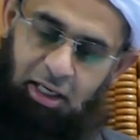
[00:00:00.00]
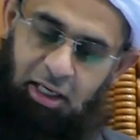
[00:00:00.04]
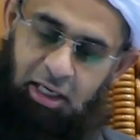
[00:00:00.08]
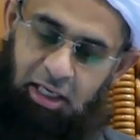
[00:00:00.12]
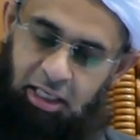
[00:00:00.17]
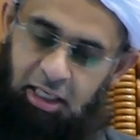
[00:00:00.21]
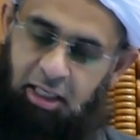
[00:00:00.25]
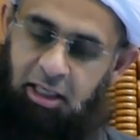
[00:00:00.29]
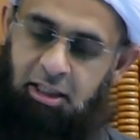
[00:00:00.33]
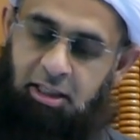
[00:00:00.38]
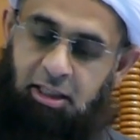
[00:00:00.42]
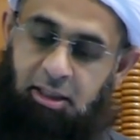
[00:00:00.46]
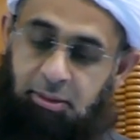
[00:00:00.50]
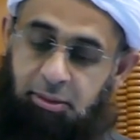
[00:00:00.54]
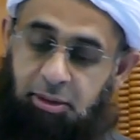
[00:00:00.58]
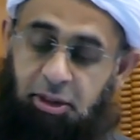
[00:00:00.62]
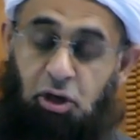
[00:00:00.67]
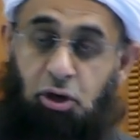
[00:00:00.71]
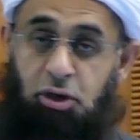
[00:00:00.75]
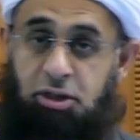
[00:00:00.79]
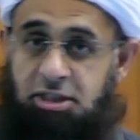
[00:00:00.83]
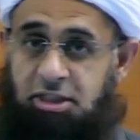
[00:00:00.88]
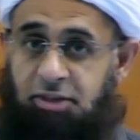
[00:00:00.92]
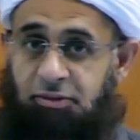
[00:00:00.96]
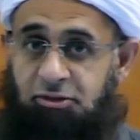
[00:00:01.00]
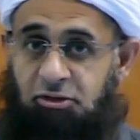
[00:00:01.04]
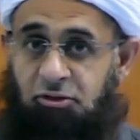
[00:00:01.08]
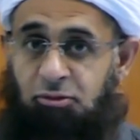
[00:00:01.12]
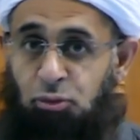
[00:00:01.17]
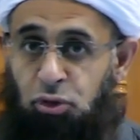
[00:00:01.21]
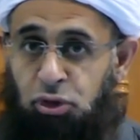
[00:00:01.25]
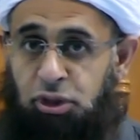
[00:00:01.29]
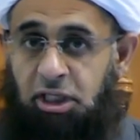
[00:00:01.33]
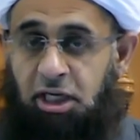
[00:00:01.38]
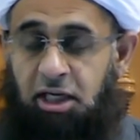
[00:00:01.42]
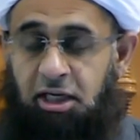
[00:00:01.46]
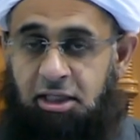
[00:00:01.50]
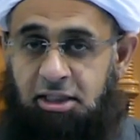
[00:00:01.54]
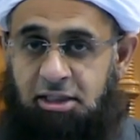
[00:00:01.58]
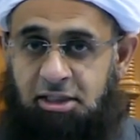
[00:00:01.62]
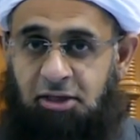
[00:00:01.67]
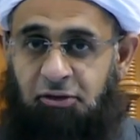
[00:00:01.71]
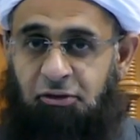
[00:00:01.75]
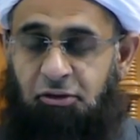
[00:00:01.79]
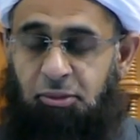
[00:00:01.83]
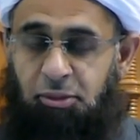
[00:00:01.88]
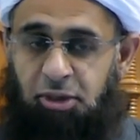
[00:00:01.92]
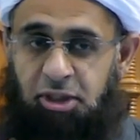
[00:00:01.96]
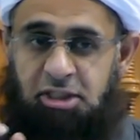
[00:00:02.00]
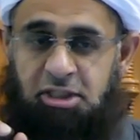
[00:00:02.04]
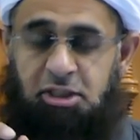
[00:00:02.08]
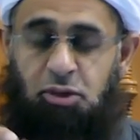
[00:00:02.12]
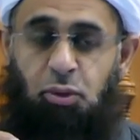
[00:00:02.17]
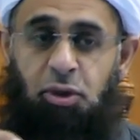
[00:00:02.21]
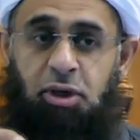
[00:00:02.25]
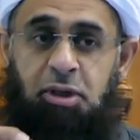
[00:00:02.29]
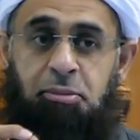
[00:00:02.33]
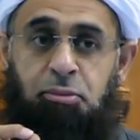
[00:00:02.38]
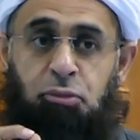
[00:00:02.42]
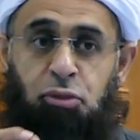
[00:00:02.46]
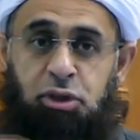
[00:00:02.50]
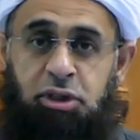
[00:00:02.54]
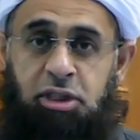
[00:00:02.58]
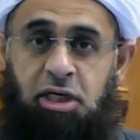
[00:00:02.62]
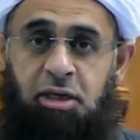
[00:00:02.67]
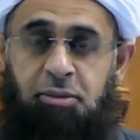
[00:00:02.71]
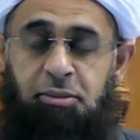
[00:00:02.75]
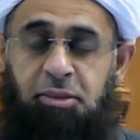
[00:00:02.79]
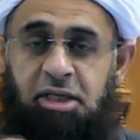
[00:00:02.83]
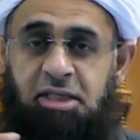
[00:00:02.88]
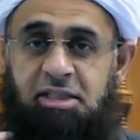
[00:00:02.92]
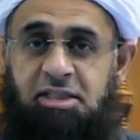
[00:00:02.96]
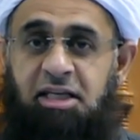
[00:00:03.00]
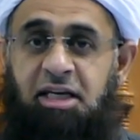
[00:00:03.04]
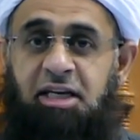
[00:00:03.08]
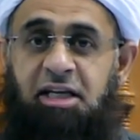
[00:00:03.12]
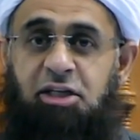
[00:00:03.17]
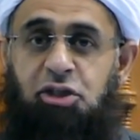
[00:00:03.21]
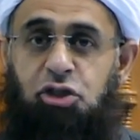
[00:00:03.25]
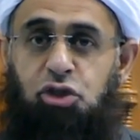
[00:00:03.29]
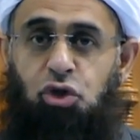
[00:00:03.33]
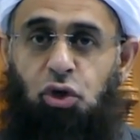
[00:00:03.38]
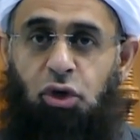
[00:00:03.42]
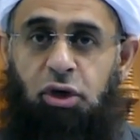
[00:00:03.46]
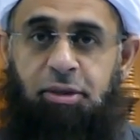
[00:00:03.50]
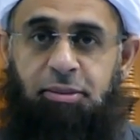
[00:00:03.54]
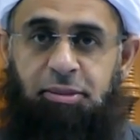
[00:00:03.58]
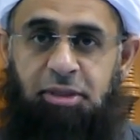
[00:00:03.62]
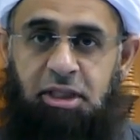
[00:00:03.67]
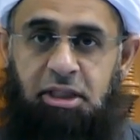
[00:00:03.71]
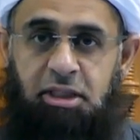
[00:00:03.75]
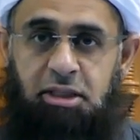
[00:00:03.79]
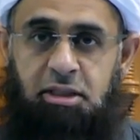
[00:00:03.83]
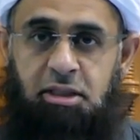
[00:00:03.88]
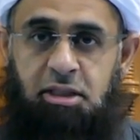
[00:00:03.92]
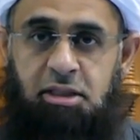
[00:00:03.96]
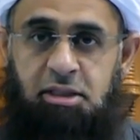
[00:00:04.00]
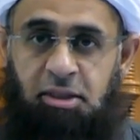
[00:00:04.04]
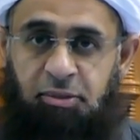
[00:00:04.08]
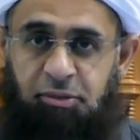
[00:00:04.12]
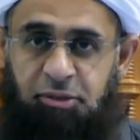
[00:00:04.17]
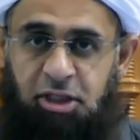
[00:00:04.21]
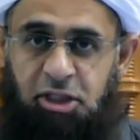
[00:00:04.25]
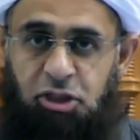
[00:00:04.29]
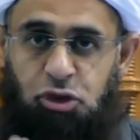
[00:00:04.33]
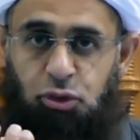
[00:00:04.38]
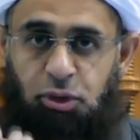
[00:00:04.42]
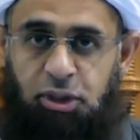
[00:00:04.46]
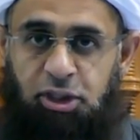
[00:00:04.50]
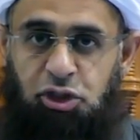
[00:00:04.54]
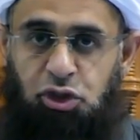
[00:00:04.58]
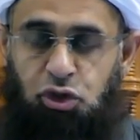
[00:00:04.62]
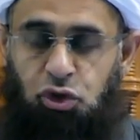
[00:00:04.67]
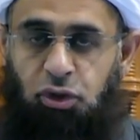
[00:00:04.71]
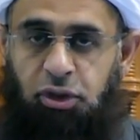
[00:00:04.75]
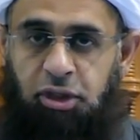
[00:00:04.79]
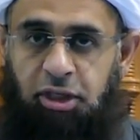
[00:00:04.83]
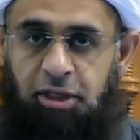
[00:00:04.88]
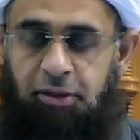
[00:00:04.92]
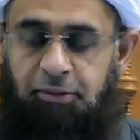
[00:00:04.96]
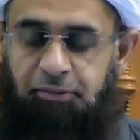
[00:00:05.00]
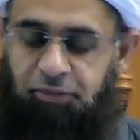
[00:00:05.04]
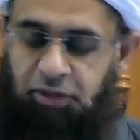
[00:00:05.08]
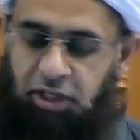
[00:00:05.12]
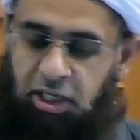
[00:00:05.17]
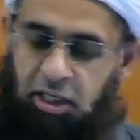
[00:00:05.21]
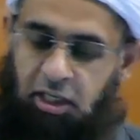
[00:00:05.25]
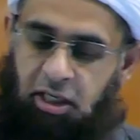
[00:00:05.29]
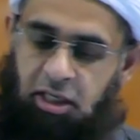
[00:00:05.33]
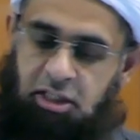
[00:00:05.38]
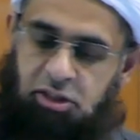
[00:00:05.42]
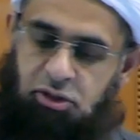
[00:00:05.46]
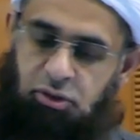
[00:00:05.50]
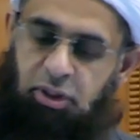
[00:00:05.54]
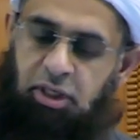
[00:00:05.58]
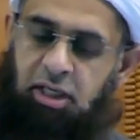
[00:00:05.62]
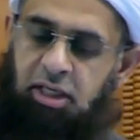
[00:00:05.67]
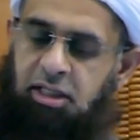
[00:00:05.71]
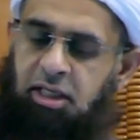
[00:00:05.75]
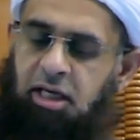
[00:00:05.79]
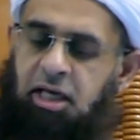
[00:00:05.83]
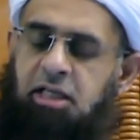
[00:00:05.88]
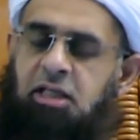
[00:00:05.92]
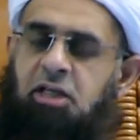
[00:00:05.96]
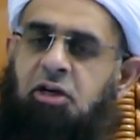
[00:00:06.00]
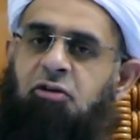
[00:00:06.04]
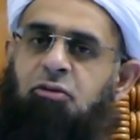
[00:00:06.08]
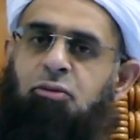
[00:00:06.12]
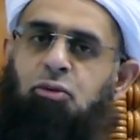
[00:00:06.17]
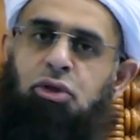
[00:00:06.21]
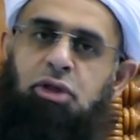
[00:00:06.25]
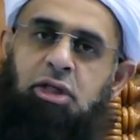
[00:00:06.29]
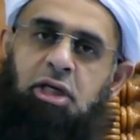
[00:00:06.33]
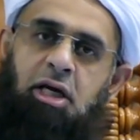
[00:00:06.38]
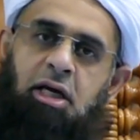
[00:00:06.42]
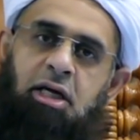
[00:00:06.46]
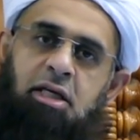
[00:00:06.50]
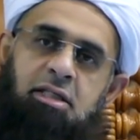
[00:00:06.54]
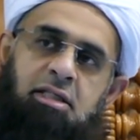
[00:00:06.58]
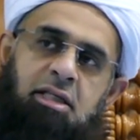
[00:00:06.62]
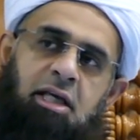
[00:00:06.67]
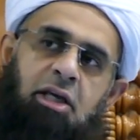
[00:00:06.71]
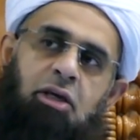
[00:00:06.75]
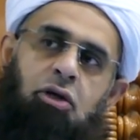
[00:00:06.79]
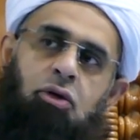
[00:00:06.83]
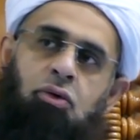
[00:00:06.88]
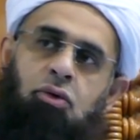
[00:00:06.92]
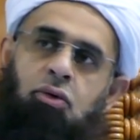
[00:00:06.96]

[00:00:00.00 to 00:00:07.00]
Here the concept of mut'a is different because the word mut'a means an enjoyment, something to enjoy. So here the idea of mut'a is that